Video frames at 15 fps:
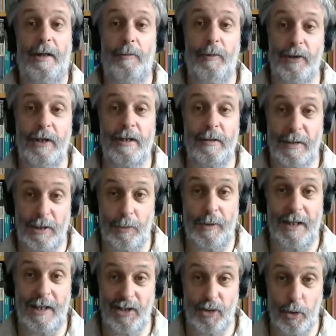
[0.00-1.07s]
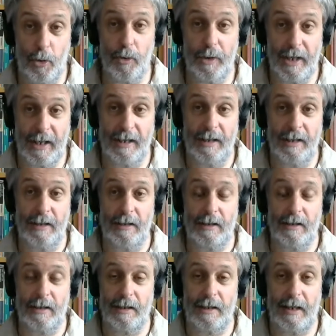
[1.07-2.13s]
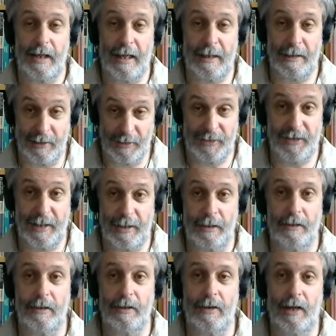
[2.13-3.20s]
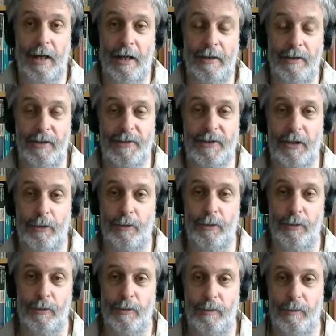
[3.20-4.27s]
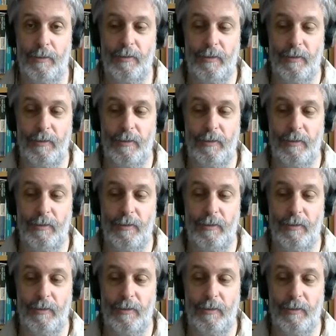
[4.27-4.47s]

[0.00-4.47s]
What you're going to be doing is talking and listening. And so,